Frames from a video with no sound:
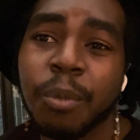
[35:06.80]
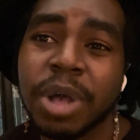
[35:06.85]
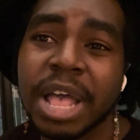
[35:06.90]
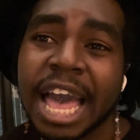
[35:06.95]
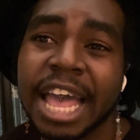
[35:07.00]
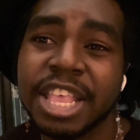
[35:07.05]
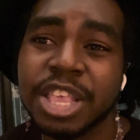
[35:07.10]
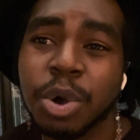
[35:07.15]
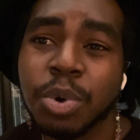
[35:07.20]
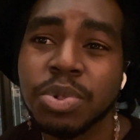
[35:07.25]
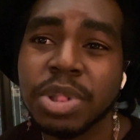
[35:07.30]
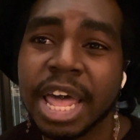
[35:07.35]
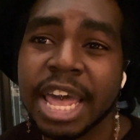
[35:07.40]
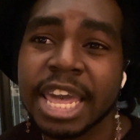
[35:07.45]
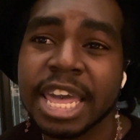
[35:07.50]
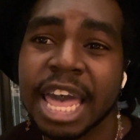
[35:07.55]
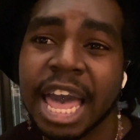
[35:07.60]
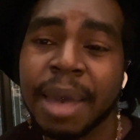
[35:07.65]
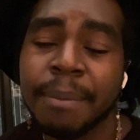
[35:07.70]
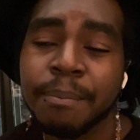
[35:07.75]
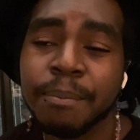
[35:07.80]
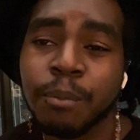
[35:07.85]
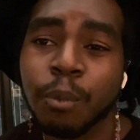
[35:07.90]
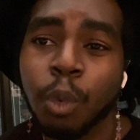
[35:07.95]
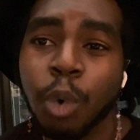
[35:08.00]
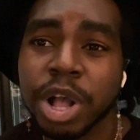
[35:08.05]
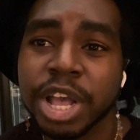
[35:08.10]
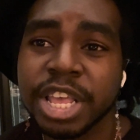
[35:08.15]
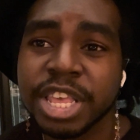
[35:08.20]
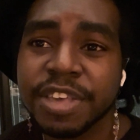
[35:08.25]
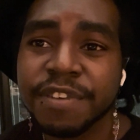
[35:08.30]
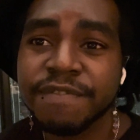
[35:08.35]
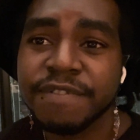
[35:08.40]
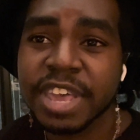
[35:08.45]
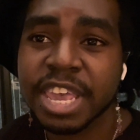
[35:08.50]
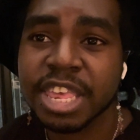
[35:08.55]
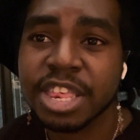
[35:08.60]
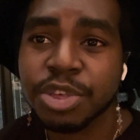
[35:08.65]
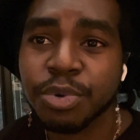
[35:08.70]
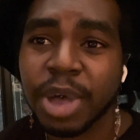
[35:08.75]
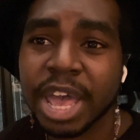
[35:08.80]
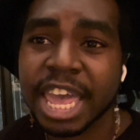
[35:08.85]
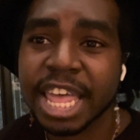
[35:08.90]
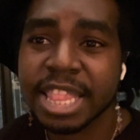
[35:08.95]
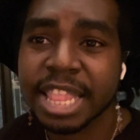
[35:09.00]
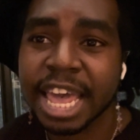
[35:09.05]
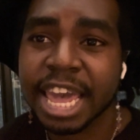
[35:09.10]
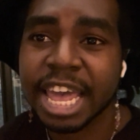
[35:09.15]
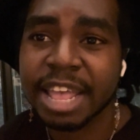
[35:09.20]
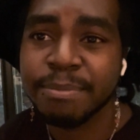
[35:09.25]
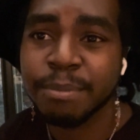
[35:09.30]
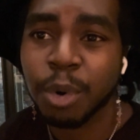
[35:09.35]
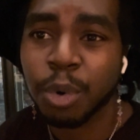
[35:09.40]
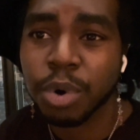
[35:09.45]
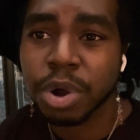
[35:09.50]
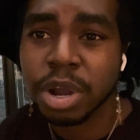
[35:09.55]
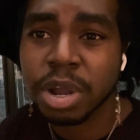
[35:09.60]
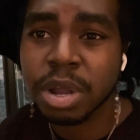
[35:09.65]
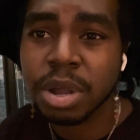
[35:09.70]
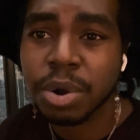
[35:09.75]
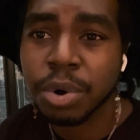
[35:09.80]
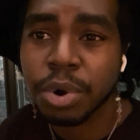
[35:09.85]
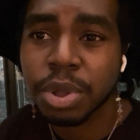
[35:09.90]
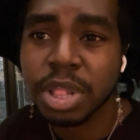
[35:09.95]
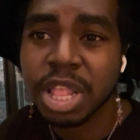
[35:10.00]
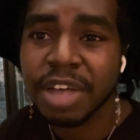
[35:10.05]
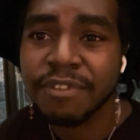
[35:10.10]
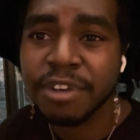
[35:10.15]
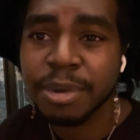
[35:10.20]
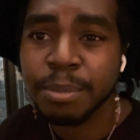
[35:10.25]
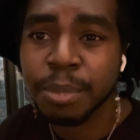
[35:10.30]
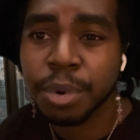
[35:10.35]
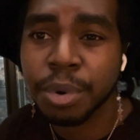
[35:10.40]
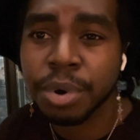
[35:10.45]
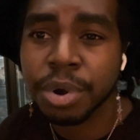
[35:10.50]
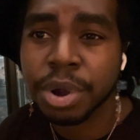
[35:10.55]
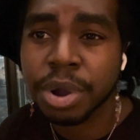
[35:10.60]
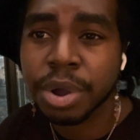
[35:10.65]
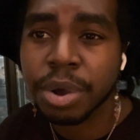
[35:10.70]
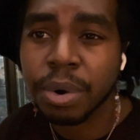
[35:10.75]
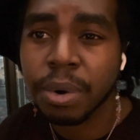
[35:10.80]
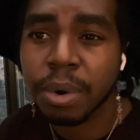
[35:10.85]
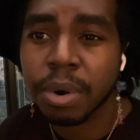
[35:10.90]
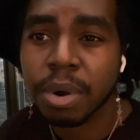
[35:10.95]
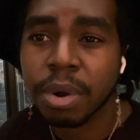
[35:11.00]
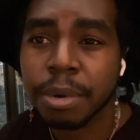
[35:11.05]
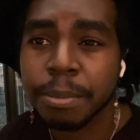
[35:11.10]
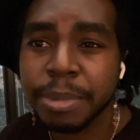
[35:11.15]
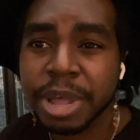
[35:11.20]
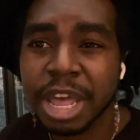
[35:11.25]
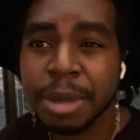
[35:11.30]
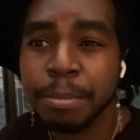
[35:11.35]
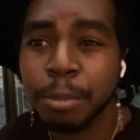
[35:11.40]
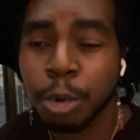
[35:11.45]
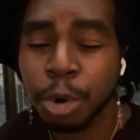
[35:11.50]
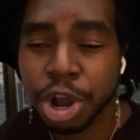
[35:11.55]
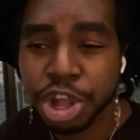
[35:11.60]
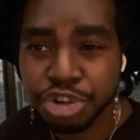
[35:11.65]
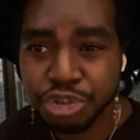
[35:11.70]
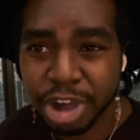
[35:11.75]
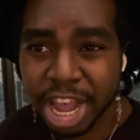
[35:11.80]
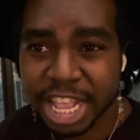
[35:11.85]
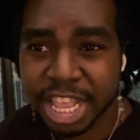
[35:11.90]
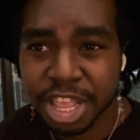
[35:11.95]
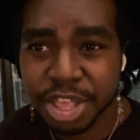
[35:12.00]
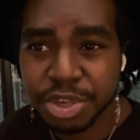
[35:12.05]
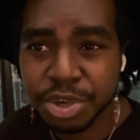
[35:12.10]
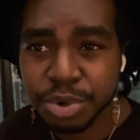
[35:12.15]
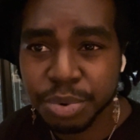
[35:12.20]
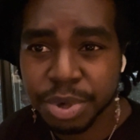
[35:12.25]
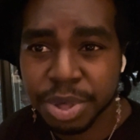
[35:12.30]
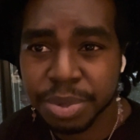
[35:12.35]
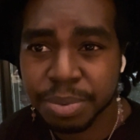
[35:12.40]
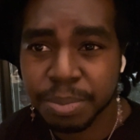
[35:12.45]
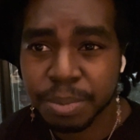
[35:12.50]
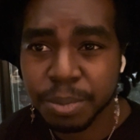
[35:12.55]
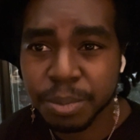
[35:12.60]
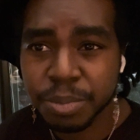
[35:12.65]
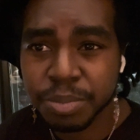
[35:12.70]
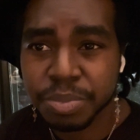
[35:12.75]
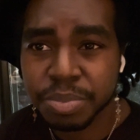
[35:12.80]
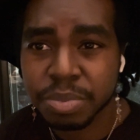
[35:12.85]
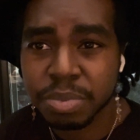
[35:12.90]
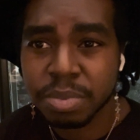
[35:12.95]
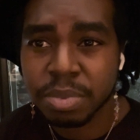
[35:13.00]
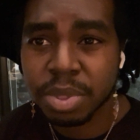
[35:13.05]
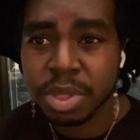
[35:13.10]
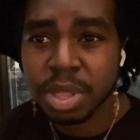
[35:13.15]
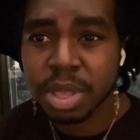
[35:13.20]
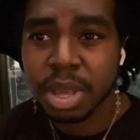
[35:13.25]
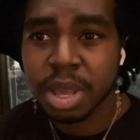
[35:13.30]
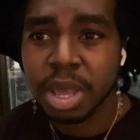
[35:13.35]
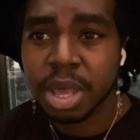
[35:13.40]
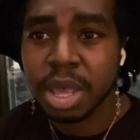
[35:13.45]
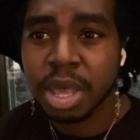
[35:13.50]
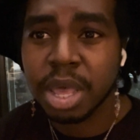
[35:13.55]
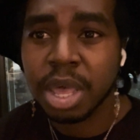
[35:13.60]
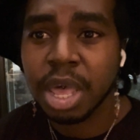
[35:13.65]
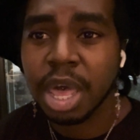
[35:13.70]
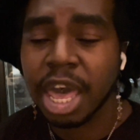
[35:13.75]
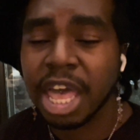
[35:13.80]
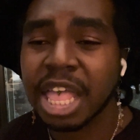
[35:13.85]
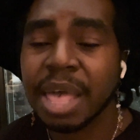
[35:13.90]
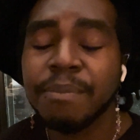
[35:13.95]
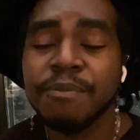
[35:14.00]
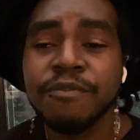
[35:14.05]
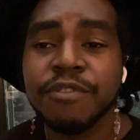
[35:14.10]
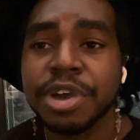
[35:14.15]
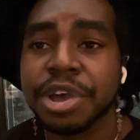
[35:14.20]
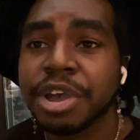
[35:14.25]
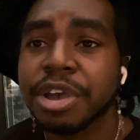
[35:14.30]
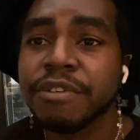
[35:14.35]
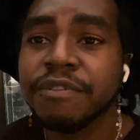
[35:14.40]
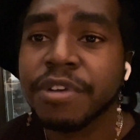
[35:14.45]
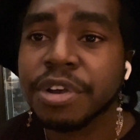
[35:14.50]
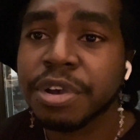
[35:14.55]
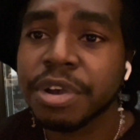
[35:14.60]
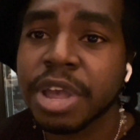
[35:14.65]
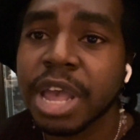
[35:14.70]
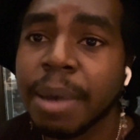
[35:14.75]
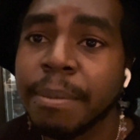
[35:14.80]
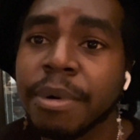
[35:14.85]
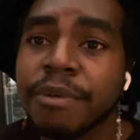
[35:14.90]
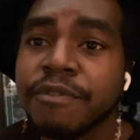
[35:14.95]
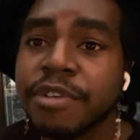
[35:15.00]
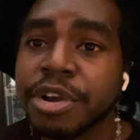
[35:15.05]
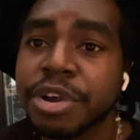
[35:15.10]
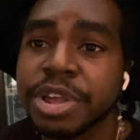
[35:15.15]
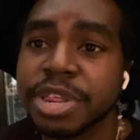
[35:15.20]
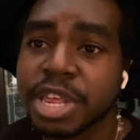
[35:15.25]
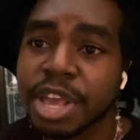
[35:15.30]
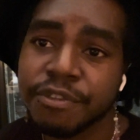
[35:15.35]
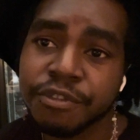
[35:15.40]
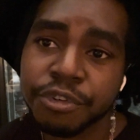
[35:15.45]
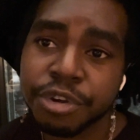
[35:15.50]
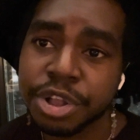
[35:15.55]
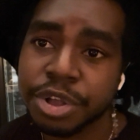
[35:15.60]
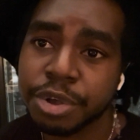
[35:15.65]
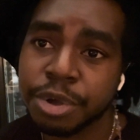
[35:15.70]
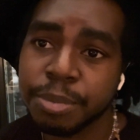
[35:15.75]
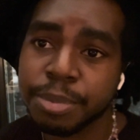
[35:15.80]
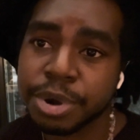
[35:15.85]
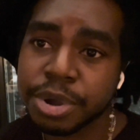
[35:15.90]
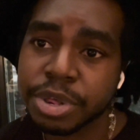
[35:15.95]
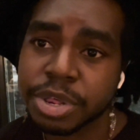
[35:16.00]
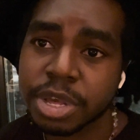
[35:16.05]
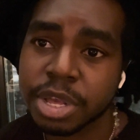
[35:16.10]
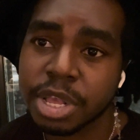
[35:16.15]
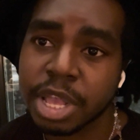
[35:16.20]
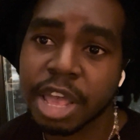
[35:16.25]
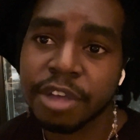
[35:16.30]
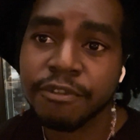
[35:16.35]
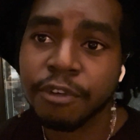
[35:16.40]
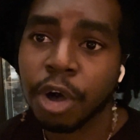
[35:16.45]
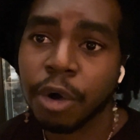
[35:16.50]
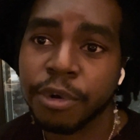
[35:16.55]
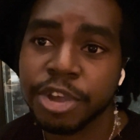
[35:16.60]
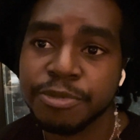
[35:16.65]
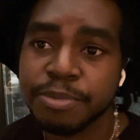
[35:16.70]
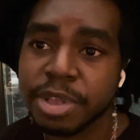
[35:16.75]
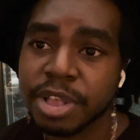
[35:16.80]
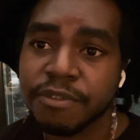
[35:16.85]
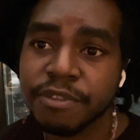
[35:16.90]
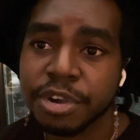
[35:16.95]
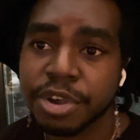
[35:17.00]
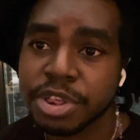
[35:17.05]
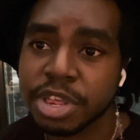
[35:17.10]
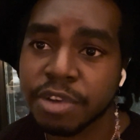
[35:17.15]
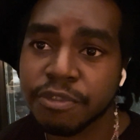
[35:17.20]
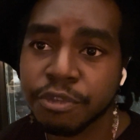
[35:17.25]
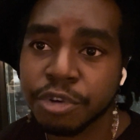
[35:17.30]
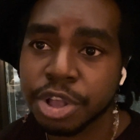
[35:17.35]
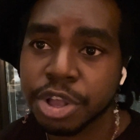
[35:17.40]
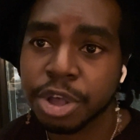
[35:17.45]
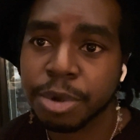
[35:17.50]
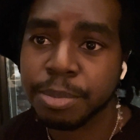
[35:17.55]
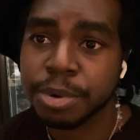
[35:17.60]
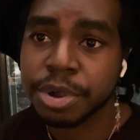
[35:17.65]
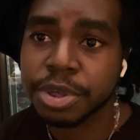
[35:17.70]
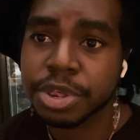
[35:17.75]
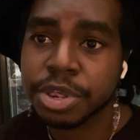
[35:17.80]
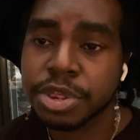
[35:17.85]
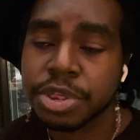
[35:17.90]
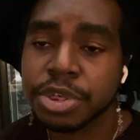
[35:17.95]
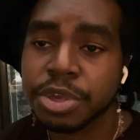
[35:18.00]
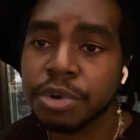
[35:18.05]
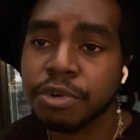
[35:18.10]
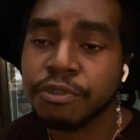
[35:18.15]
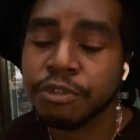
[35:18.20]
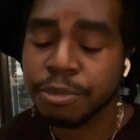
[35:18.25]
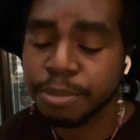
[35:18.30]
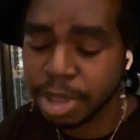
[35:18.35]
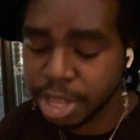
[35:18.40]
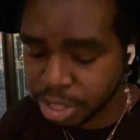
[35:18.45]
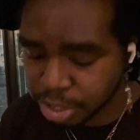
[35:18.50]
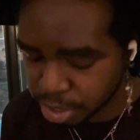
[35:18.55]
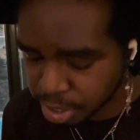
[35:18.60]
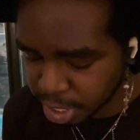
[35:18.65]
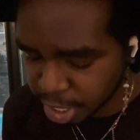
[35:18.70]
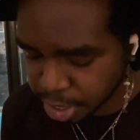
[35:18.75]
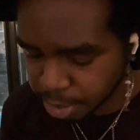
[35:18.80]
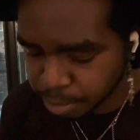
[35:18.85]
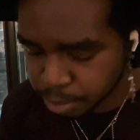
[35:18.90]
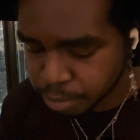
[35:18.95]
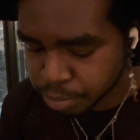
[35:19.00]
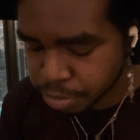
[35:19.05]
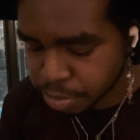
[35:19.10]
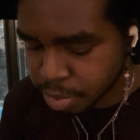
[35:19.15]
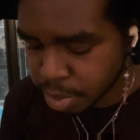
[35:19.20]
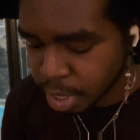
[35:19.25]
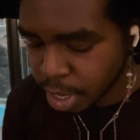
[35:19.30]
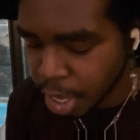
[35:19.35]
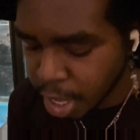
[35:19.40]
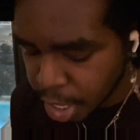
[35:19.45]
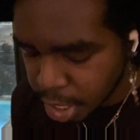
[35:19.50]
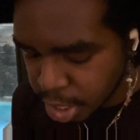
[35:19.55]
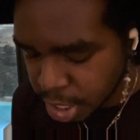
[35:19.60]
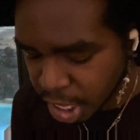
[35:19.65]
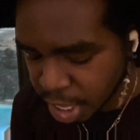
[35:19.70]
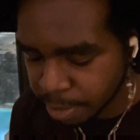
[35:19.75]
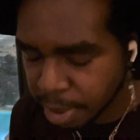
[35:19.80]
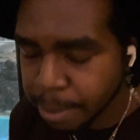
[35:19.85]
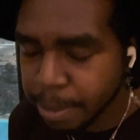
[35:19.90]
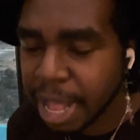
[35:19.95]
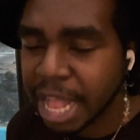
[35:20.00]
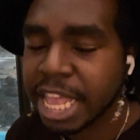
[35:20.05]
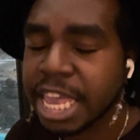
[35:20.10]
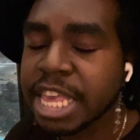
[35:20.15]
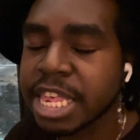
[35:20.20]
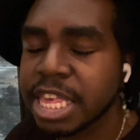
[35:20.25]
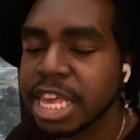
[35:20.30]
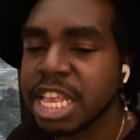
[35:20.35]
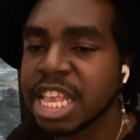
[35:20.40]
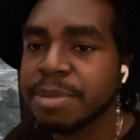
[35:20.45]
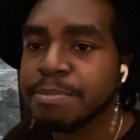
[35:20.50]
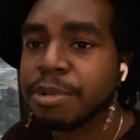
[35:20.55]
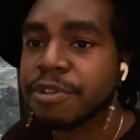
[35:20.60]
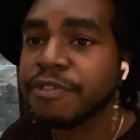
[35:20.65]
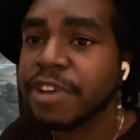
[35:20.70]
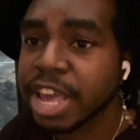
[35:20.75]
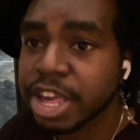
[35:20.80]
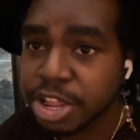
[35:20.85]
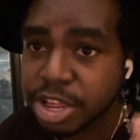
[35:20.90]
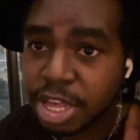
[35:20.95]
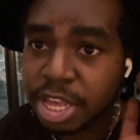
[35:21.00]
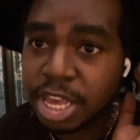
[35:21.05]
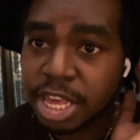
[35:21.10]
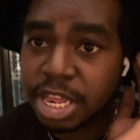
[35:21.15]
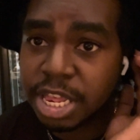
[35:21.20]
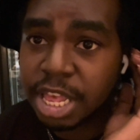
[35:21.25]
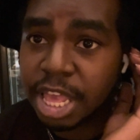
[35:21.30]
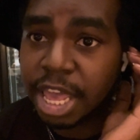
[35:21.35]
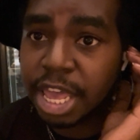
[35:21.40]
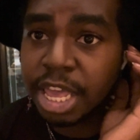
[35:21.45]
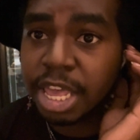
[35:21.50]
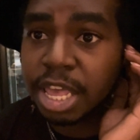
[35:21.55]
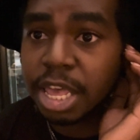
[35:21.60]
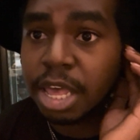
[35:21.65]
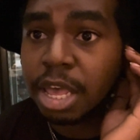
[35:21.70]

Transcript: I don't like, I'm wanting to fix so I can like it more or love it more or be more attracted to it. And I'm a very self-critical person. I've always been a very self-critical person. So for me to like look at my body and see an imperfection is like,